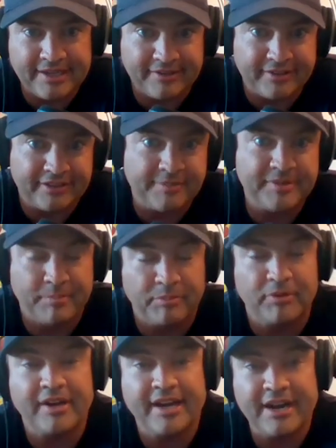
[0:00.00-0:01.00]
They are the club that
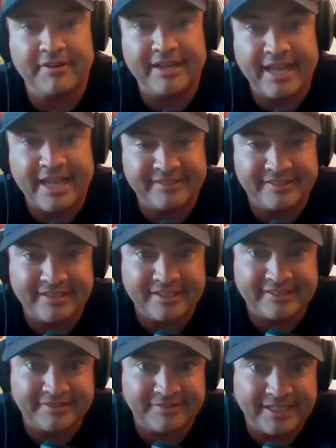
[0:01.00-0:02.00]
brought Eric
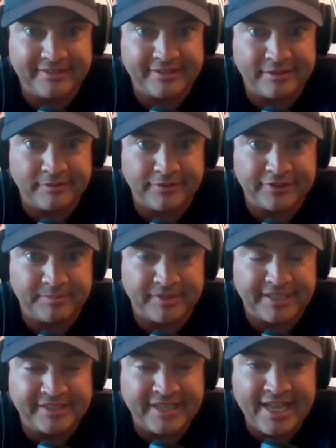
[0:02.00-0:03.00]
Cantona to England in the first
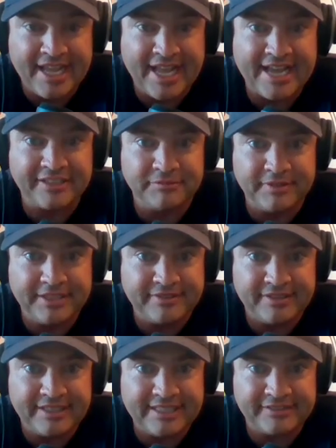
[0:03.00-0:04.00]
place. As
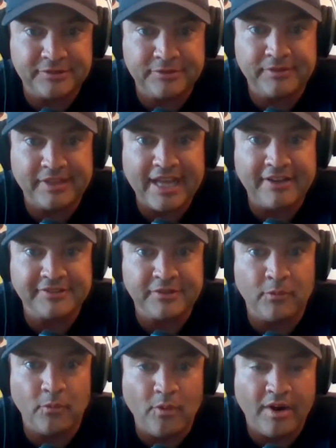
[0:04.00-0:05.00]
recently as
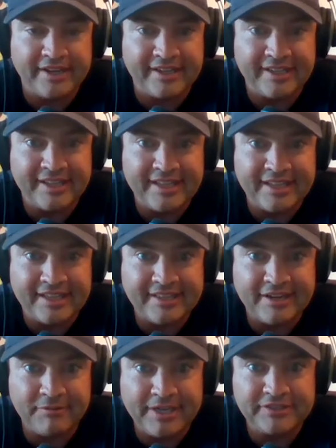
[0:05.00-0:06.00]
2001,
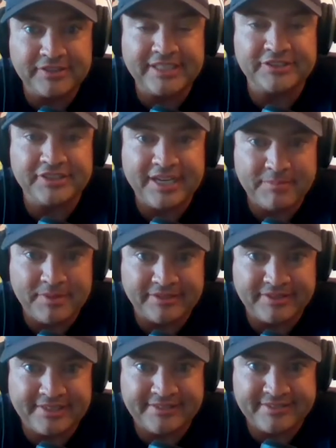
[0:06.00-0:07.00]
they reached the
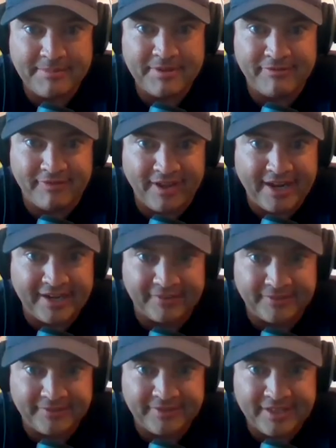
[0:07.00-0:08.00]
Champions League
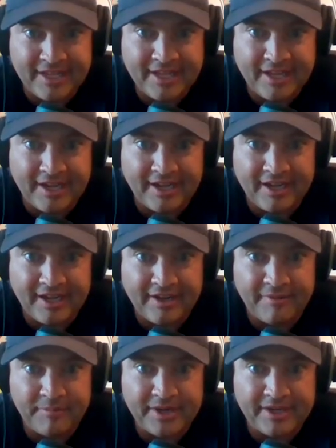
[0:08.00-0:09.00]
semifinals,
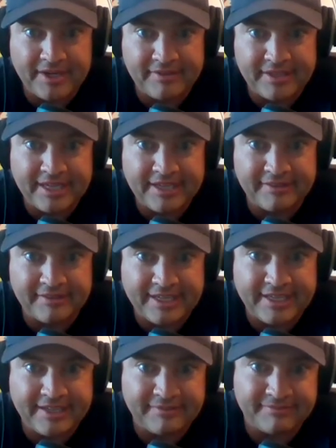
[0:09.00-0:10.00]
but
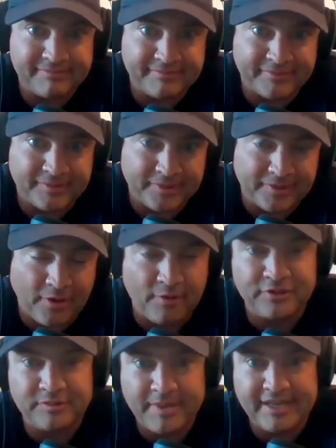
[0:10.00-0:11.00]
they were
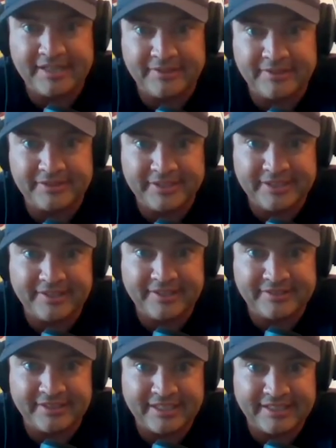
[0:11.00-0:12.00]
overspending in those
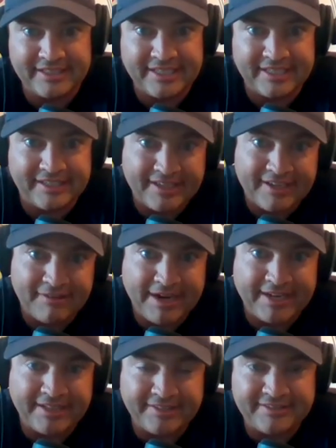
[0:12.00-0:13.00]
years, and they
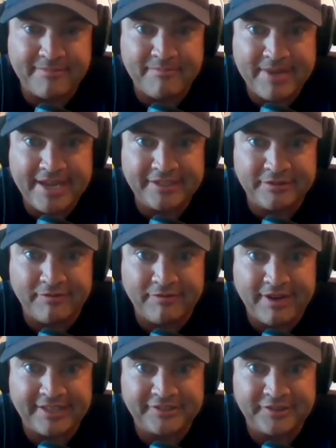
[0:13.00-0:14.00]
ran into some major
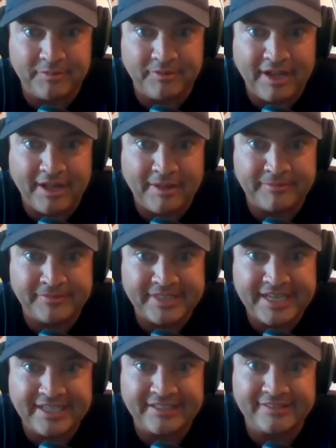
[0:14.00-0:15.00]
financial problems. And
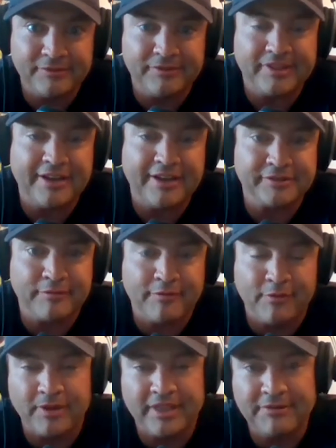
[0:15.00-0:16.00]
in
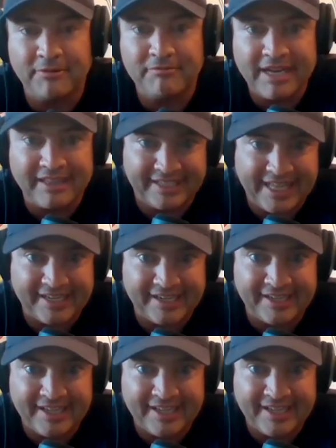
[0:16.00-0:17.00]
2004, they were
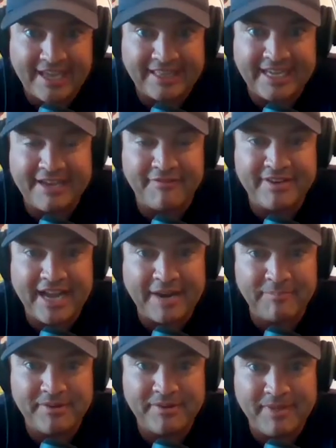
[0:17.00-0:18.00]
relegated, and they have
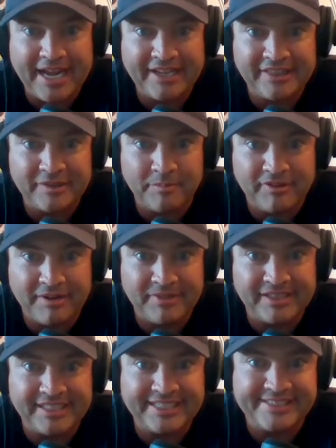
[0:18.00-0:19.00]
not been back in the
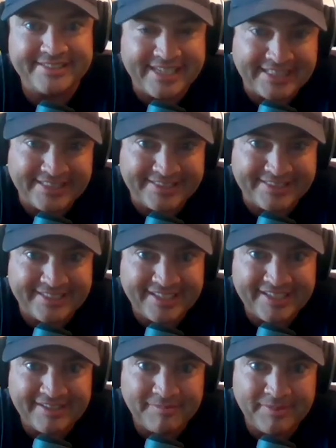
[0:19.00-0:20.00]
Premier League since.
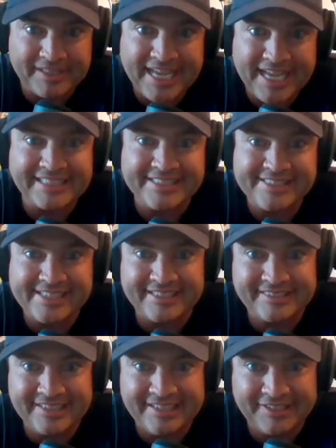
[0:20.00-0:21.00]
But that
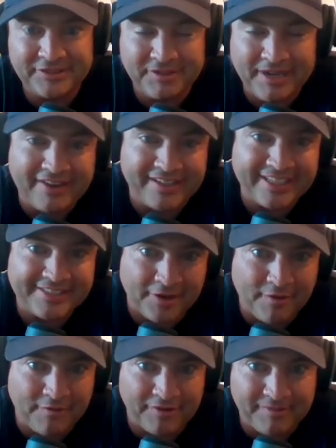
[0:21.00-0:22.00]
16-year drought is
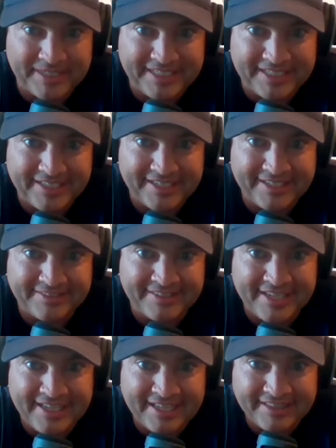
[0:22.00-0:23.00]
over
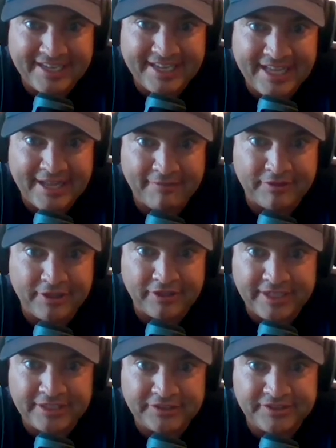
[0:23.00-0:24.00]
because they have
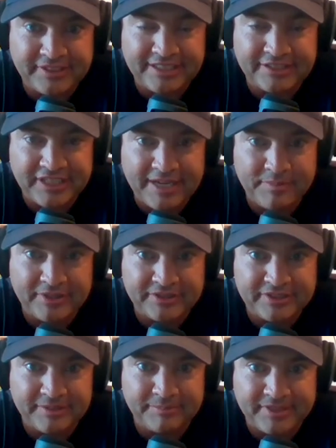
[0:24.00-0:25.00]
clinched the
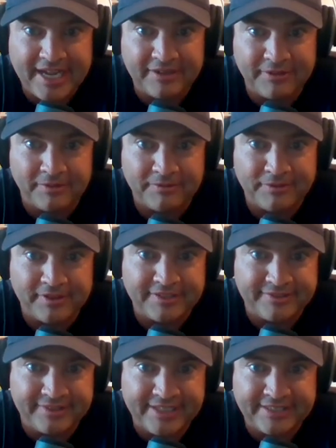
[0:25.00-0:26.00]
championship title for
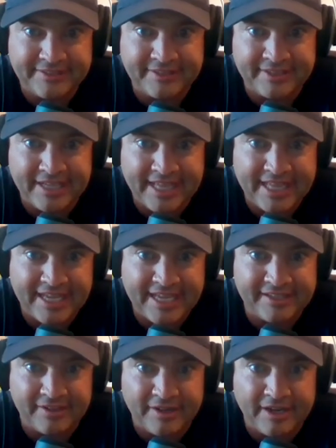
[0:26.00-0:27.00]
this season and
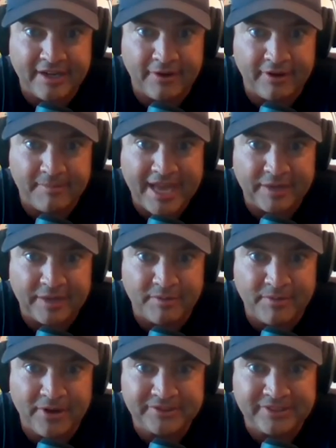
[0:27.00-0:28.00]
automatic
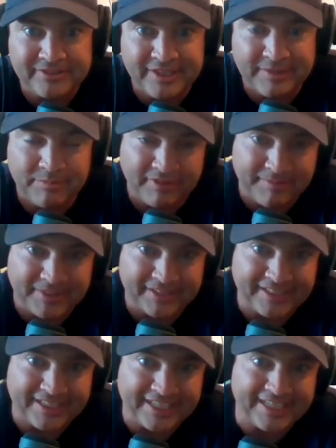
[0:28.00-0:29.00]
promotion to the Premier
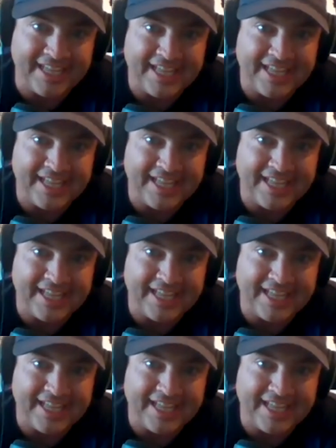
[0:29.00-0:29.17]
League.